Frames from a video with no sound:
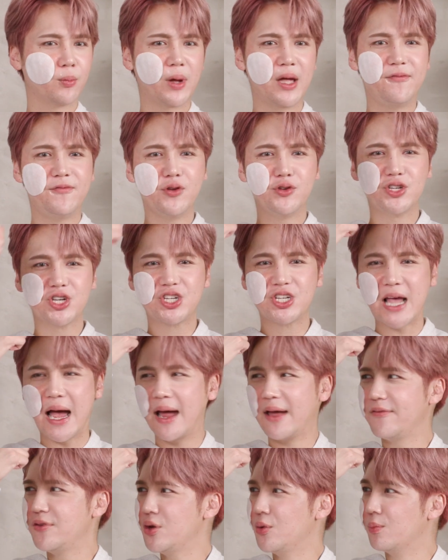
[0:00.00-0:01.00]
if
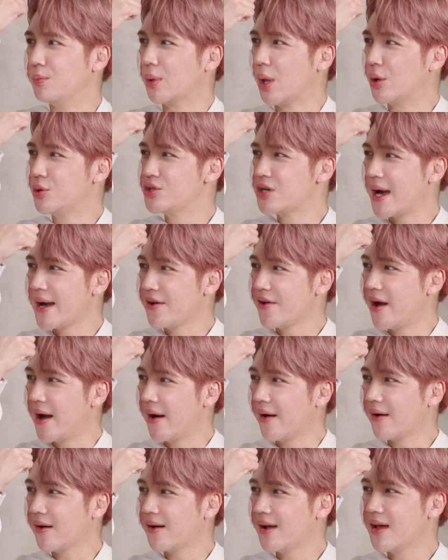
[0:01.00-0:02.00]
you blow dry your
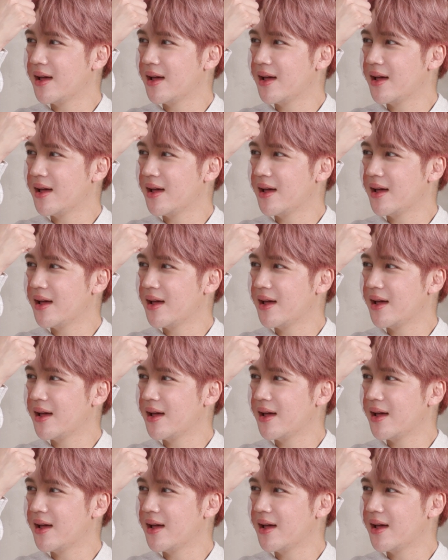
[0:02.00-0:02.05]
hair.